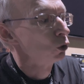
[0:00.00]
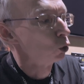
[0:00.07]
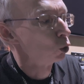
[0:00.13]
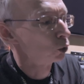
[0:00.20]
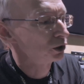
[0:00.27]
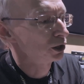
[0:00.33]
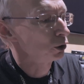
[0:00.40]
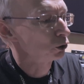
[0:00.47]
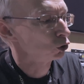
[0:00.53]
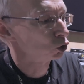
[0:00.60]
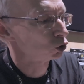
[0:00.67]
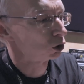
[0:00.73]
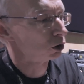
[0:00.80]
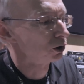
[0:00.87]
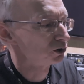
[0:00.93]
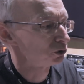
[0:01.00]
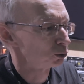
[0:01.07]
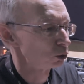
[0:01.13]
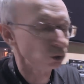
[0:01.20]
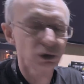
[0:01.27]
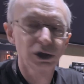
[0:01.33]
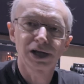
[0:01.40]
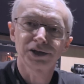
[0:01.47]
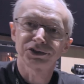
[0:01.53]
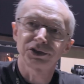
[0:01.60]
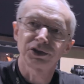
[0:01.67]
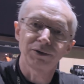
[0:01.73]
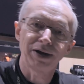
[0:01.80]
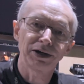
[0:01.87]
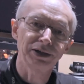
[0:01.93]
audio controls are all
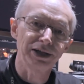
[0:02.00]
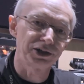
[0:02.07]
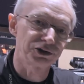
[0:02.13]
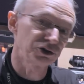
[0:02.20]
clustered around here.